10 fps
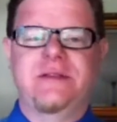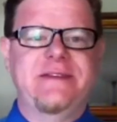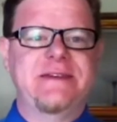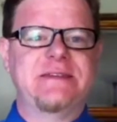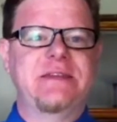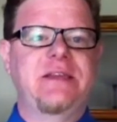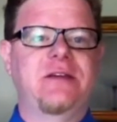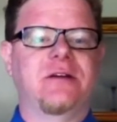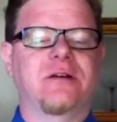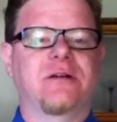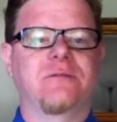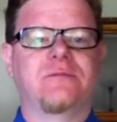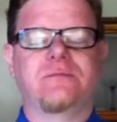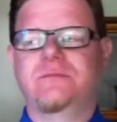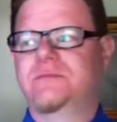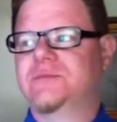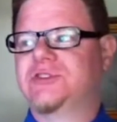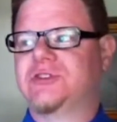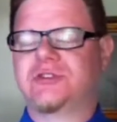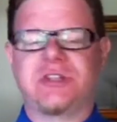Disney or
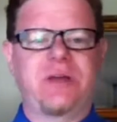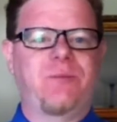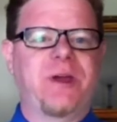Searchlight